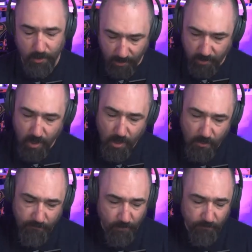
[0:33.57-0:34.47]
And
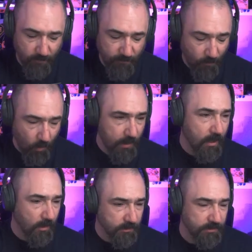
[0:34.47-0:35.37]
for 4
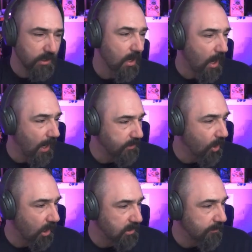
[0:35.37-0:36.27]
years, I
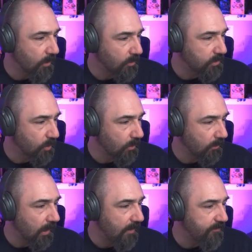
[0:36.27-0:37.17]
talked about sort of
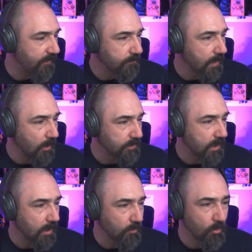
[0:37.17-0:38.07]
life
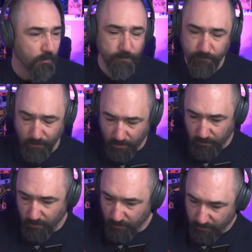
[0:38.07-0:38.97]
outside of the room, right?
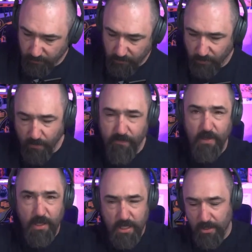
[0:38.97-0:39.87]
Like there's life
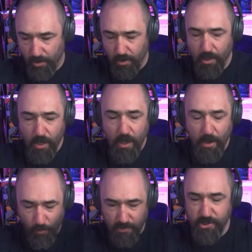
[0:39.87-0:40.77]
in here,
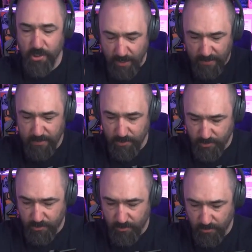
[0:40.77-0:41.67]
which
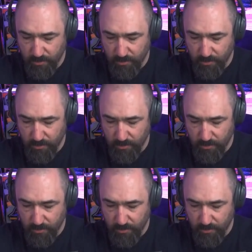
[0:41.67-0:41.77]
is